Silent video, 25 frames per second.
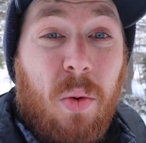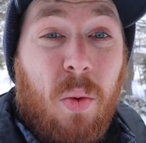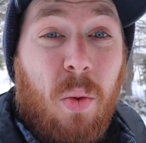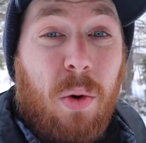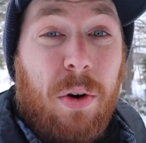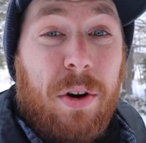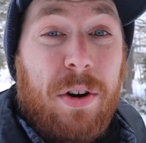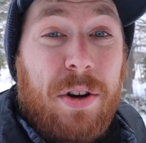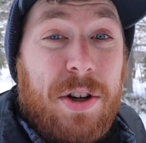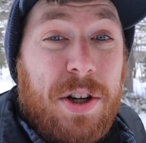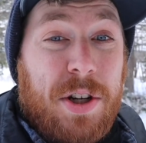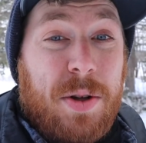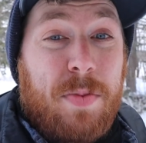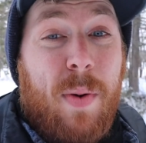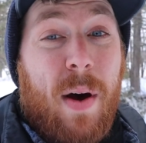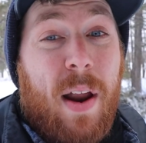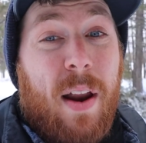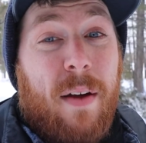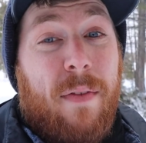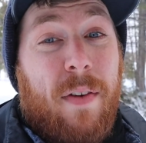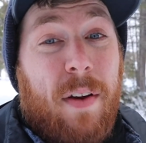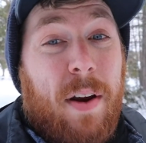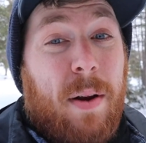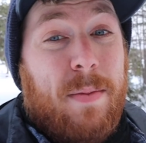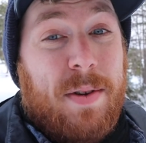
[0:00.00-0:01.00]
wouldn't just
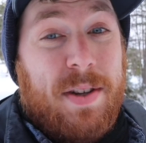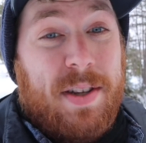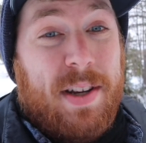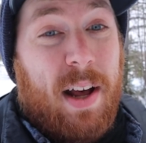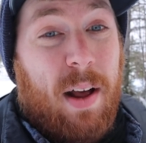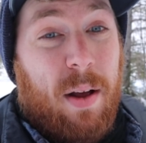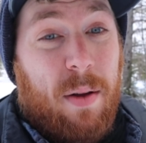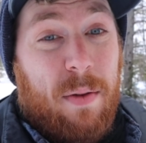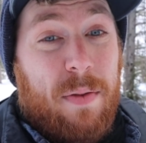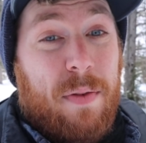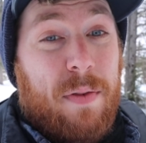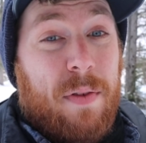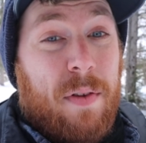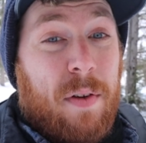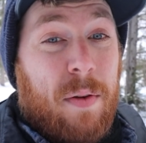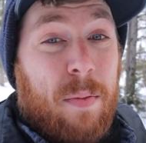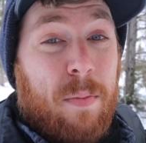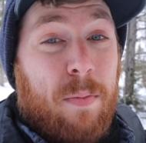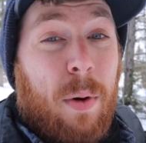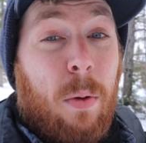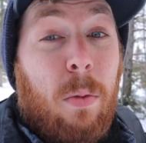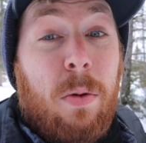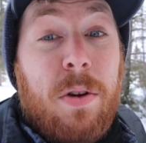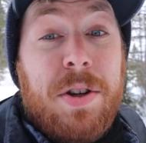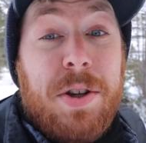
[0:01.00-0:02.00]
benefit himself,
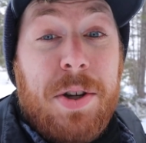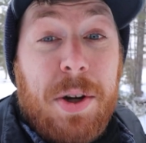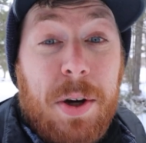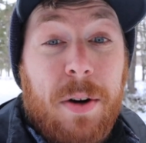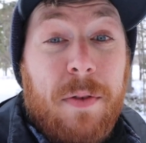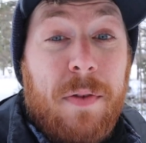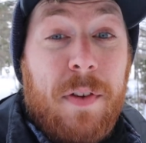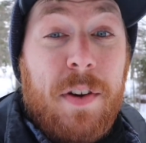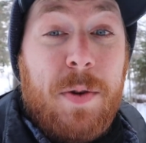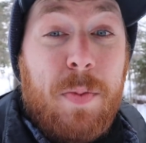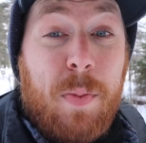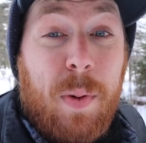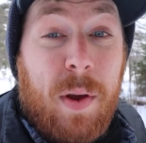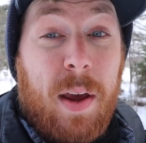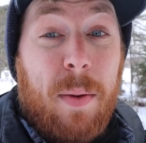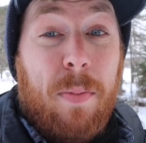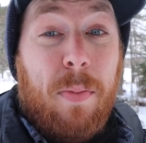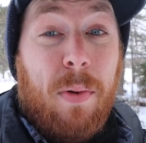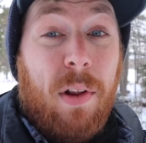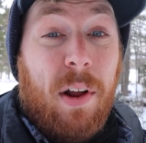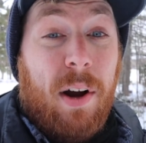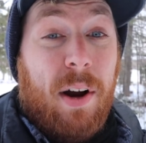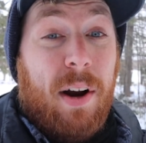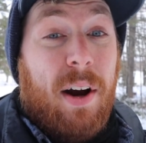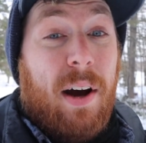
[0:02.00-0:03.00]
but would serve his
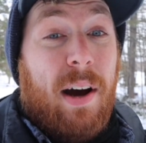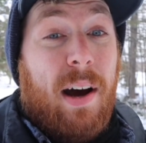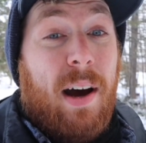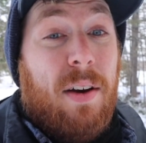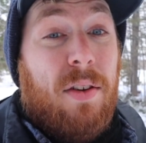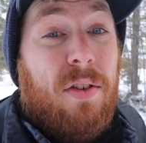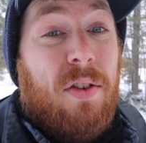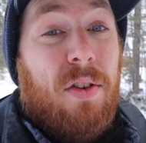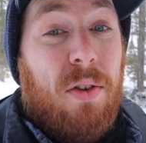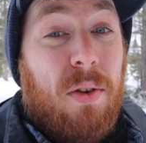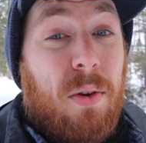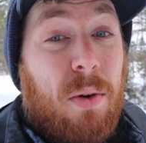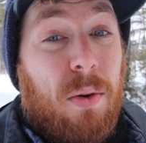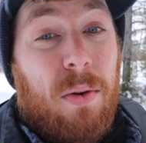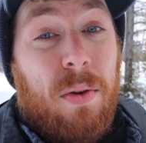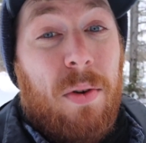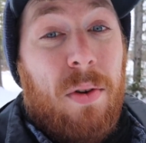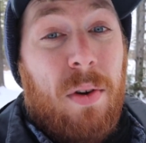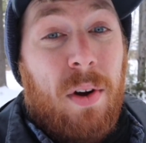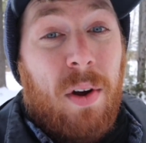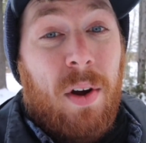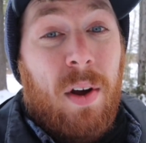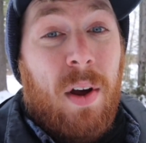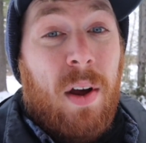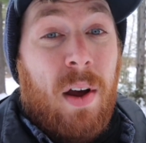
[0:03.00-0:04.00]
people and God too.
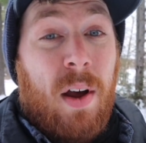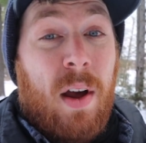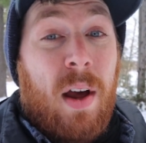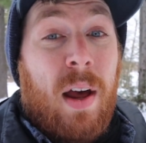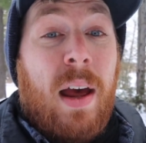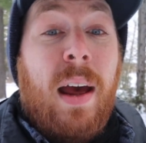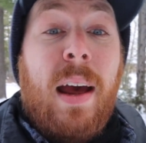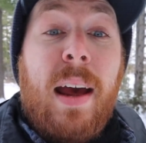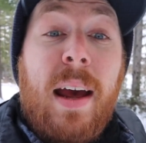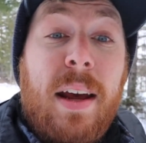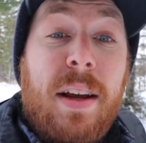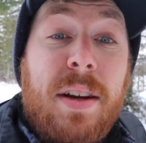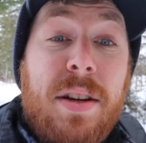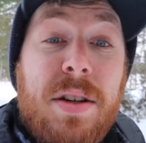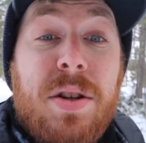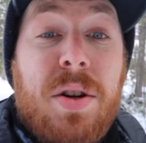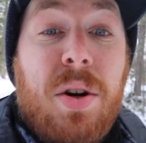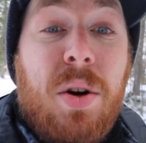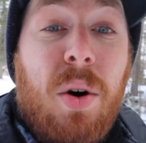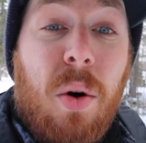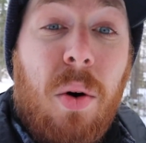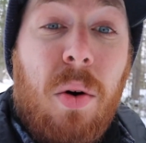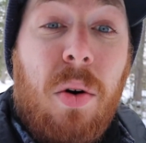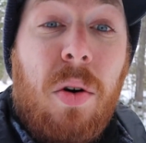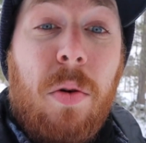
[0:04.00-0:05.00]
His
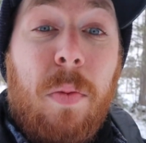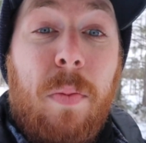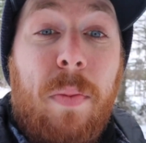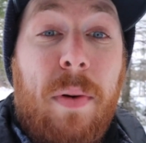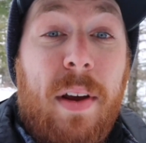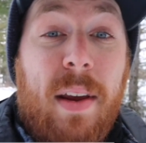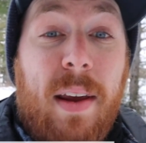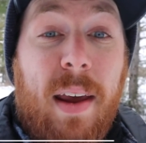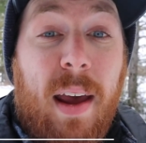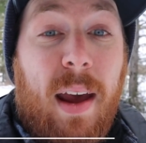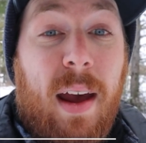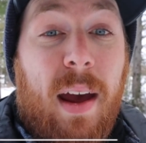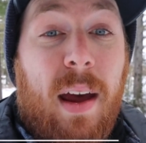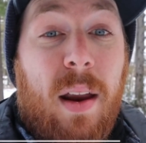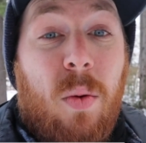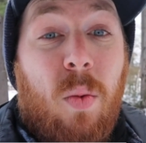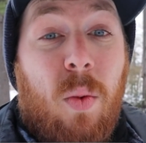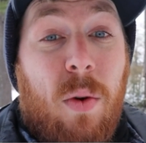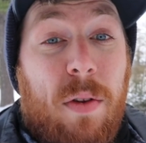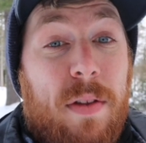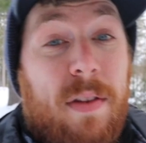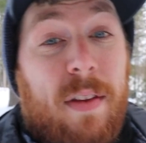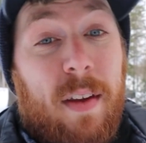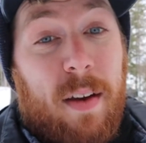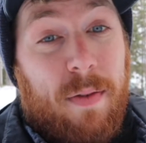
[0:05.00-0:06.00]
goal began
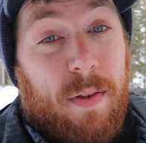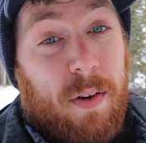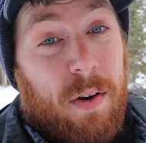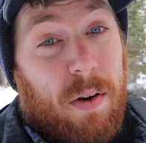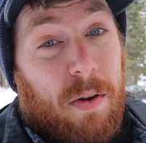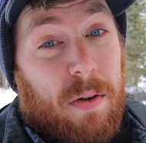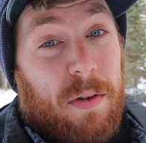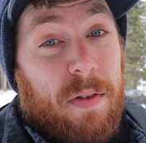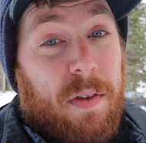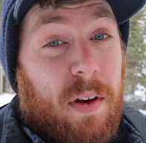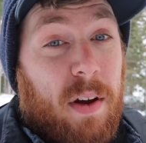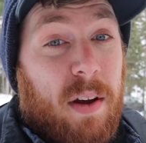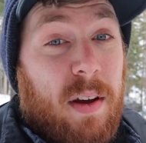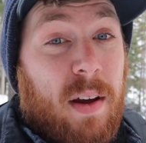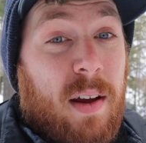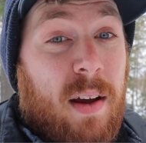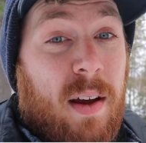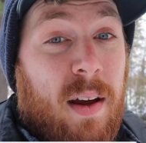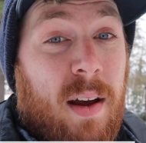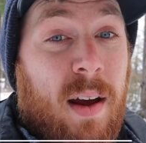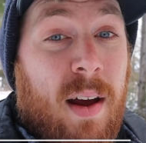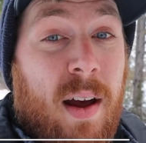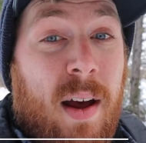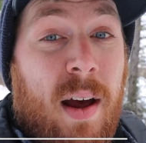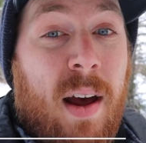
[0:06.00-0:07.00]
with difficulty.
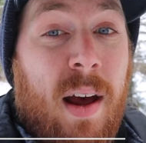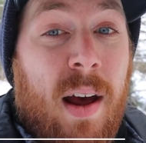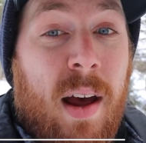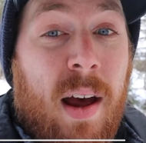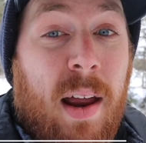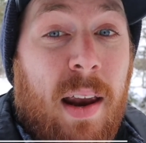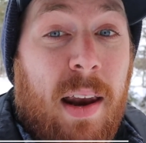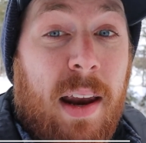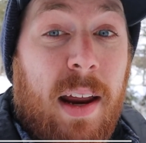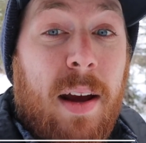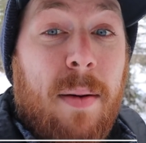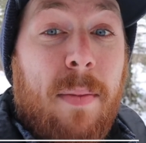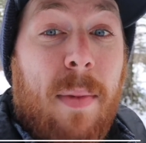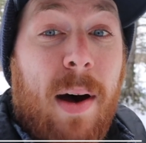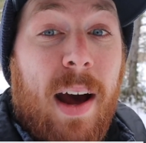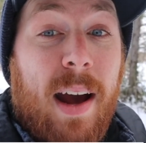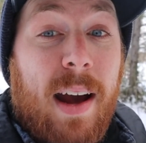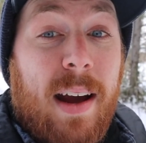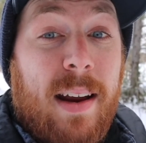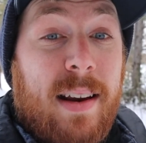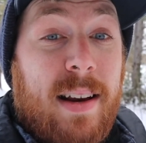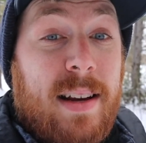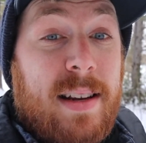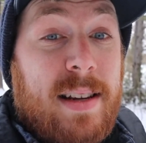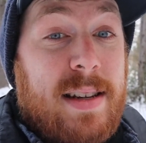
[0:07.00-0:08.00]

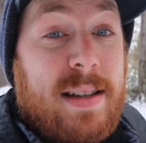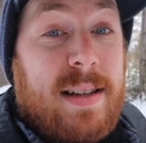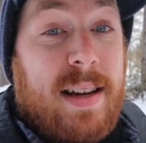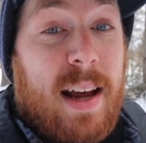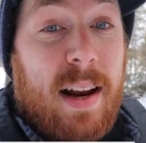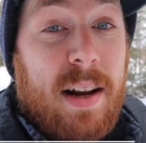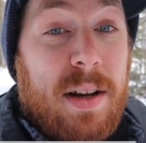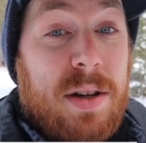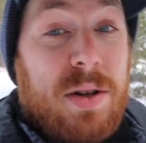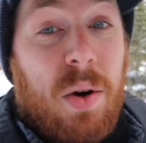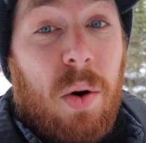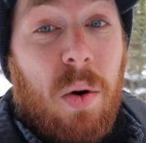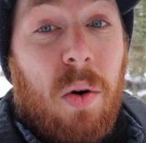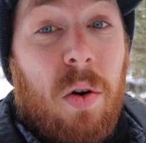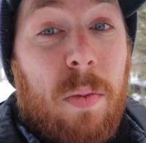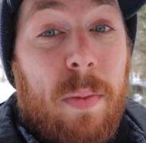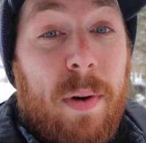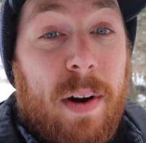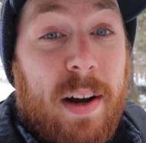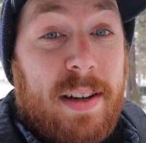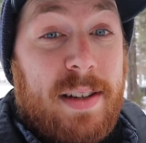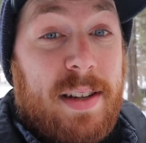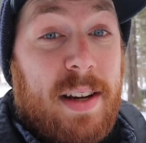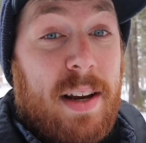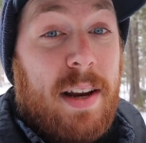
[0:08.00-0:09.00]
Nehemiah didn't set his goal
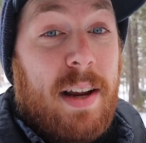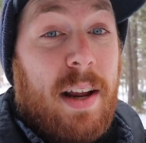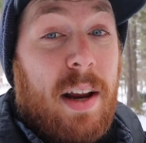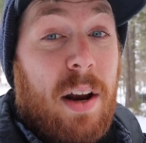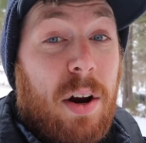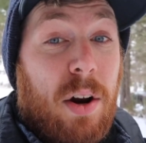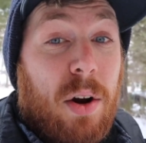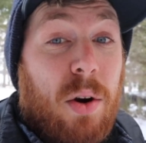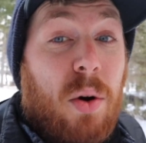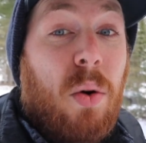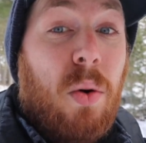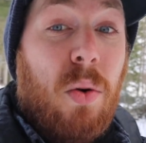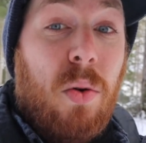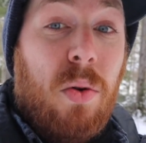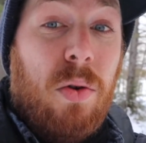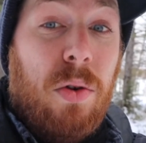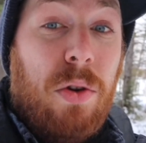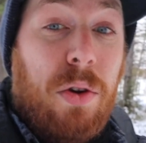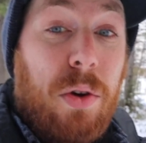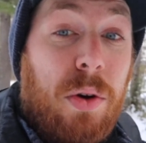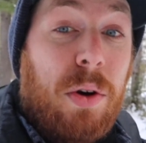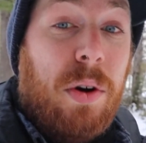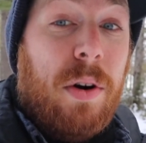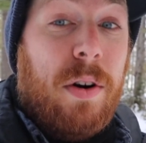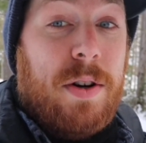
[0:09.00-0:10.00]
because he needed a cool
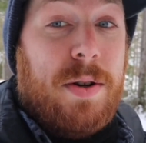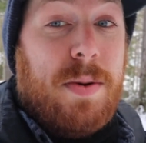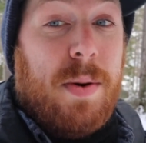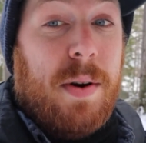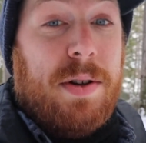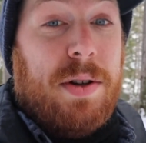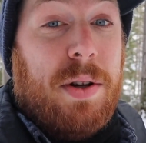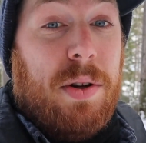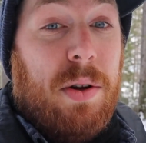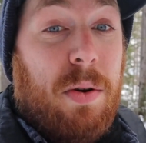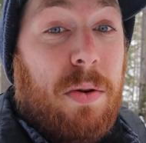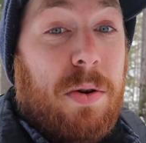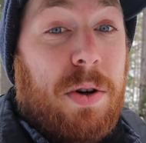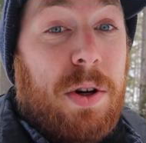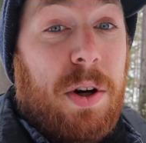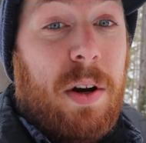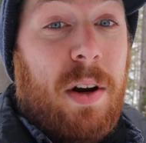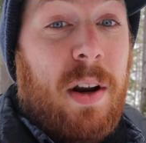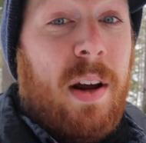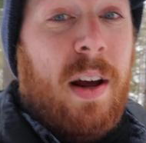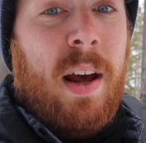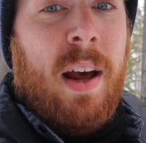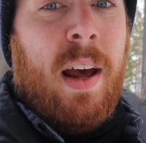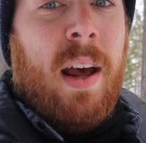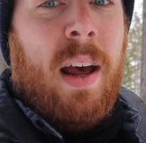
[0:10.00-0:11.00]
New Year's resolution.
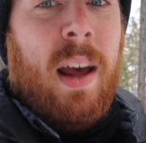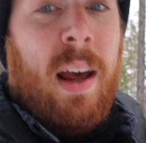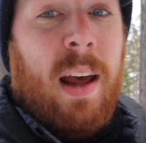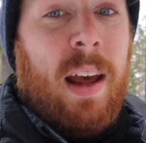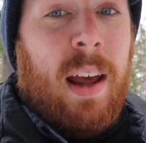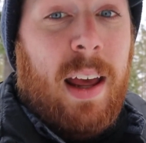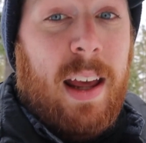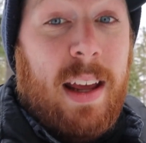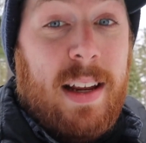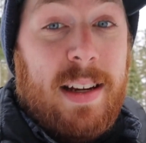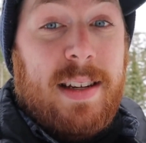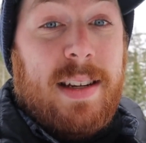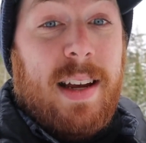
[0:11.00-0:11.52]
He